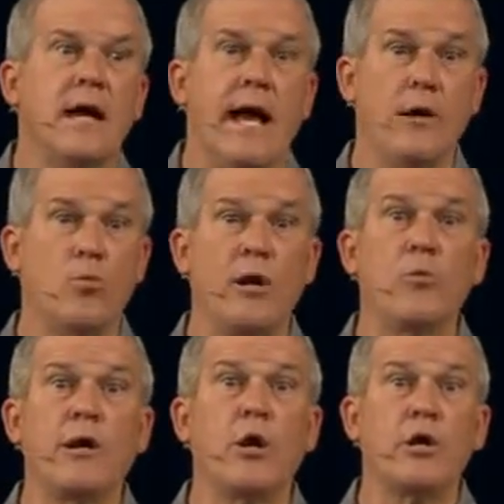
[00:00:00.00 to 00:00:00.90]
and we
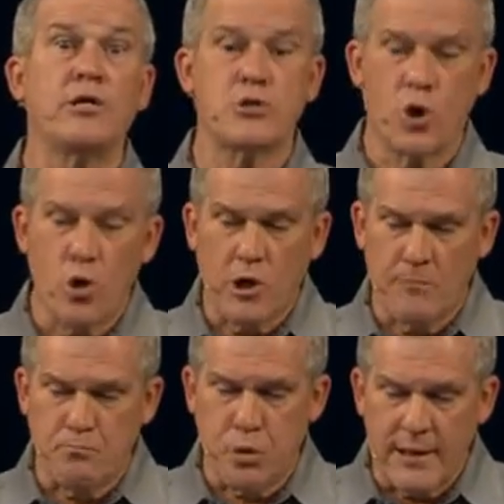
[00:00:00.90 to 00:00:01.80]
release her
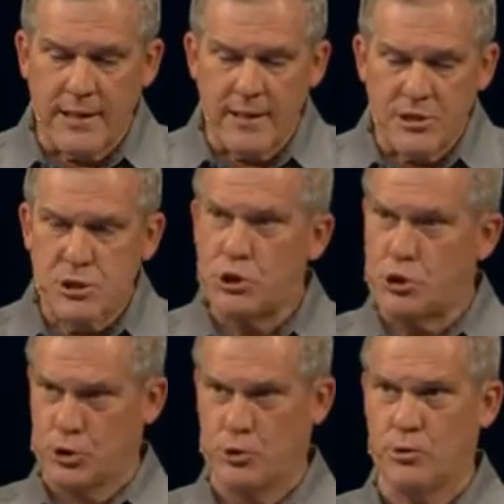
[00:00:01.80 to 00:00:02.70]
completely to
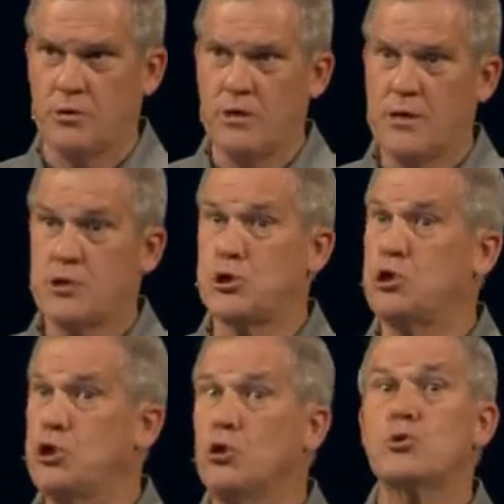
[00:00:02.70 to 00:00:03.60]
you to
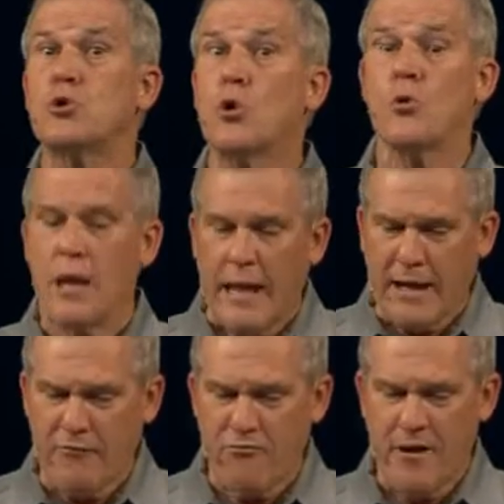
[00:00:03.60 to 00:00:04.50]
use her
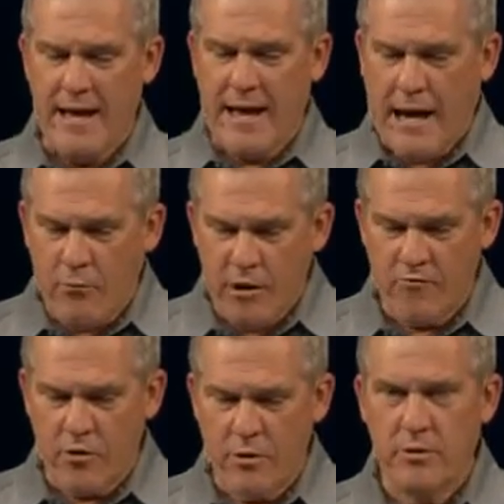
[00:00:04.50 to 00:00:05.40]
life
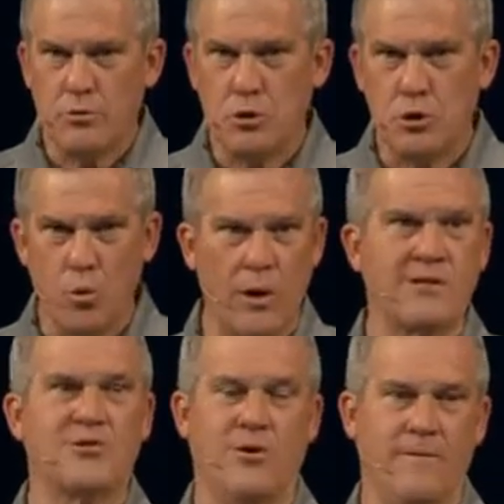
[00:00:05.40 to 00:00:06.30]
however you
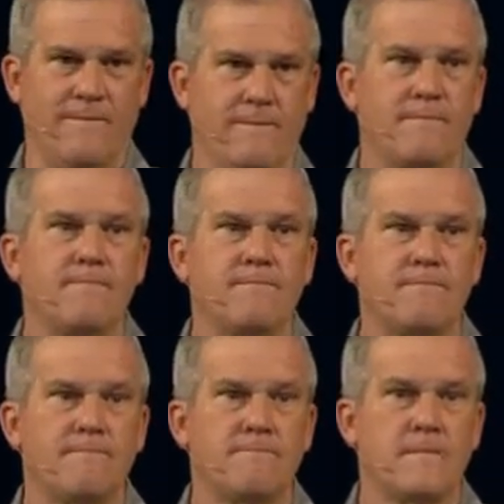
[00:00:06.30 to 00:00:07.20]
want to.
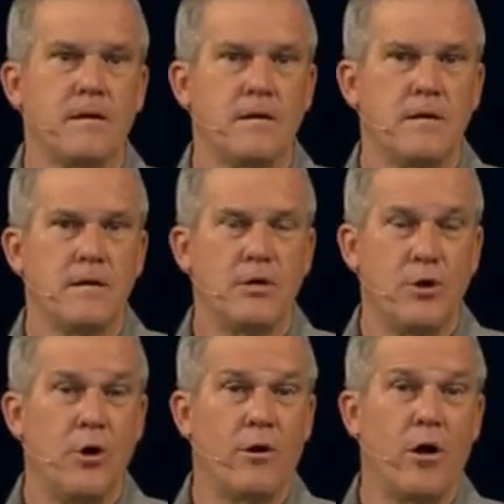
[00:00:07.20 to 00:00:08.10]
You
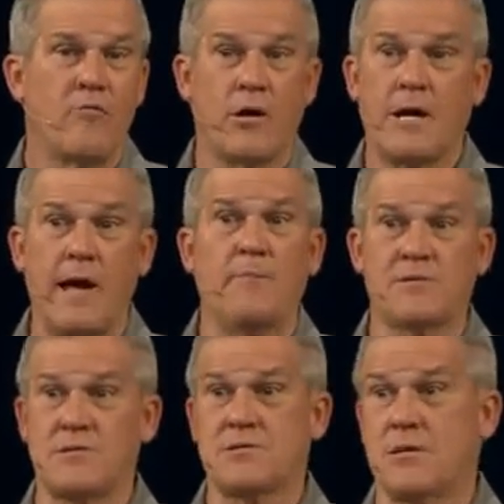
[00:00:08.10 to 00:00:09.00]
know, on all of our
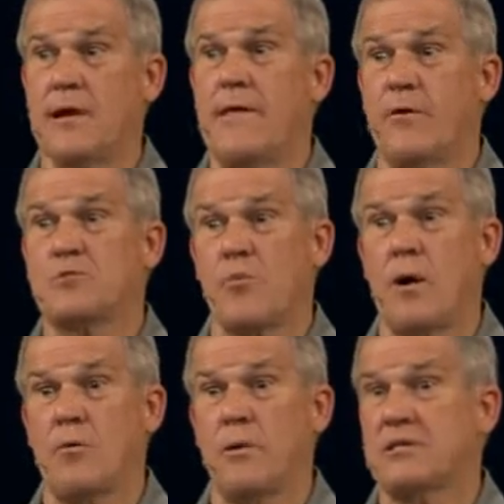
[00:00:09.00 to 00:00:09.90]
campuses today, there's
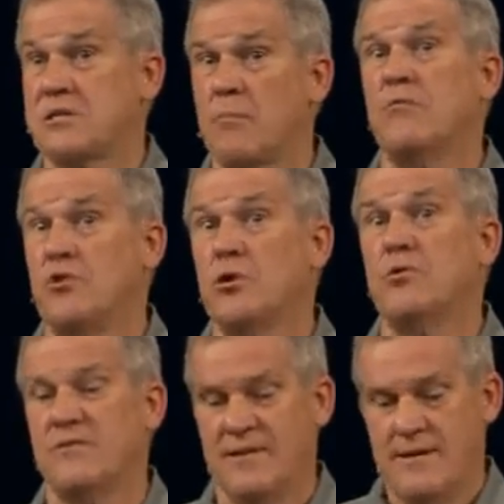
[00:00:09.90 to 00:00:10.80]
probably some of
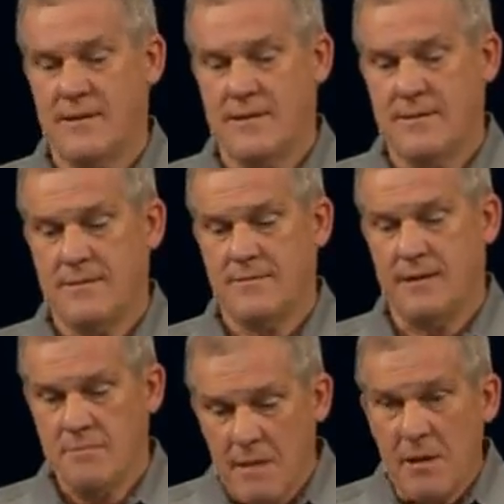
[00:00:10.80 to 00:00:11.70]
you
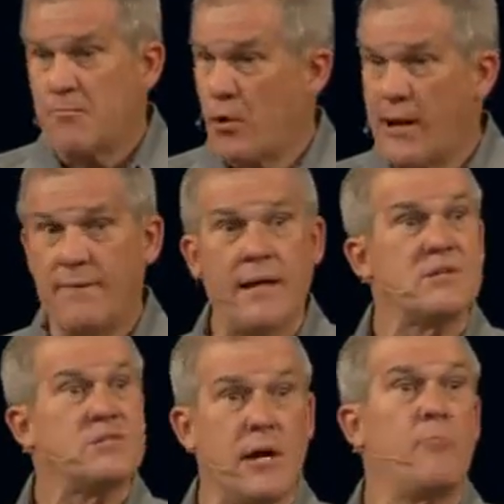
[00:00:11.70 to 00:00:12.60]
that may be praying
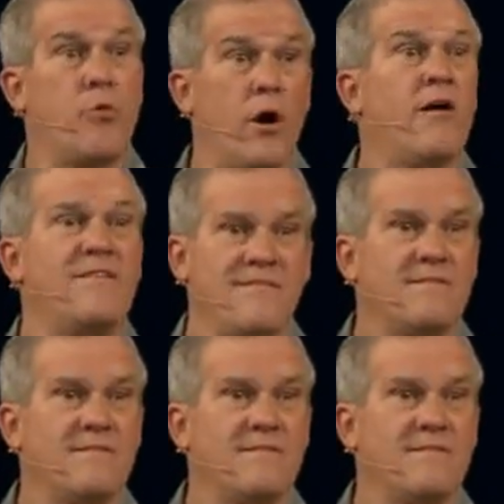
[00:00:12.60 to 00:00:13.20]
that same prayer.